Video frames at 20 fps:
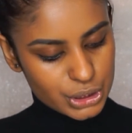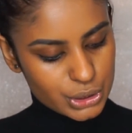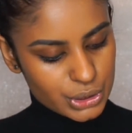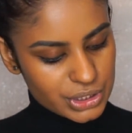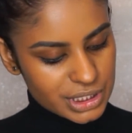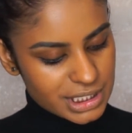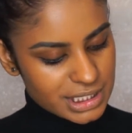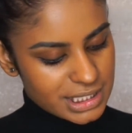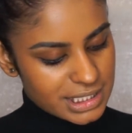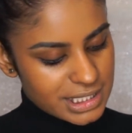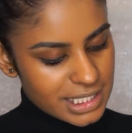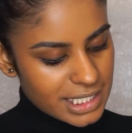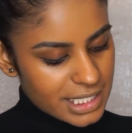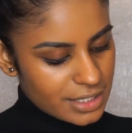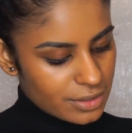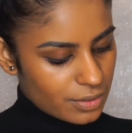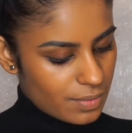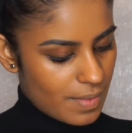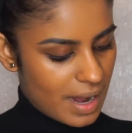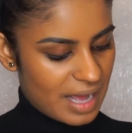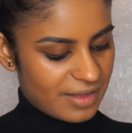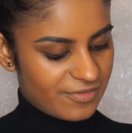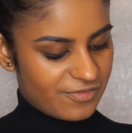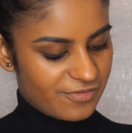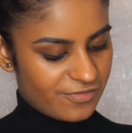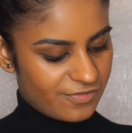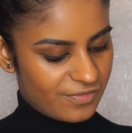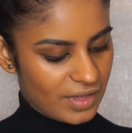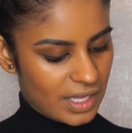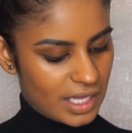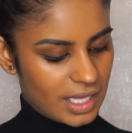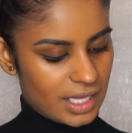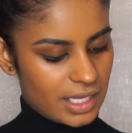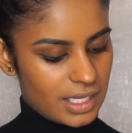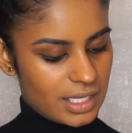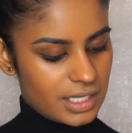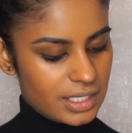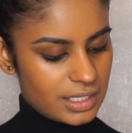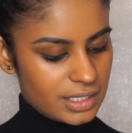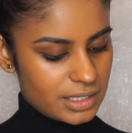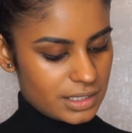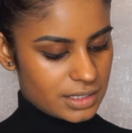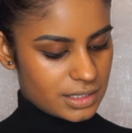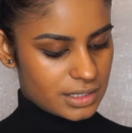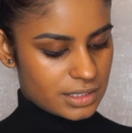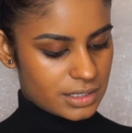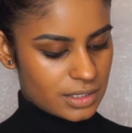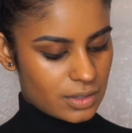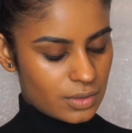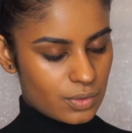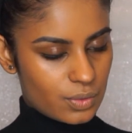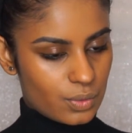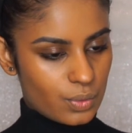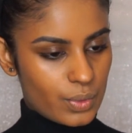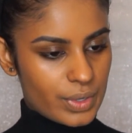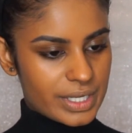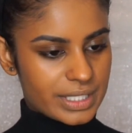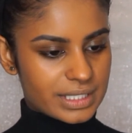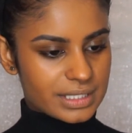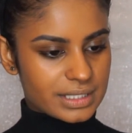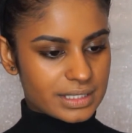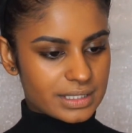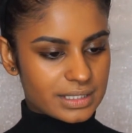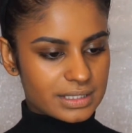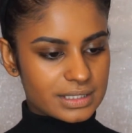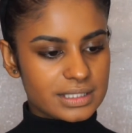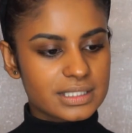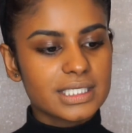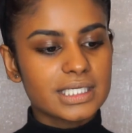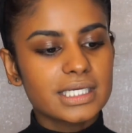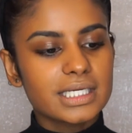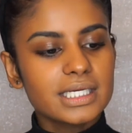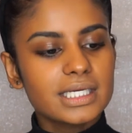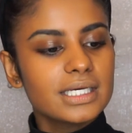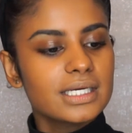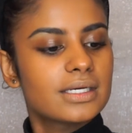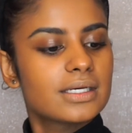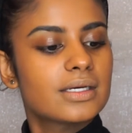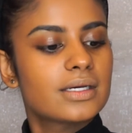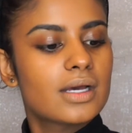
conceal my face with the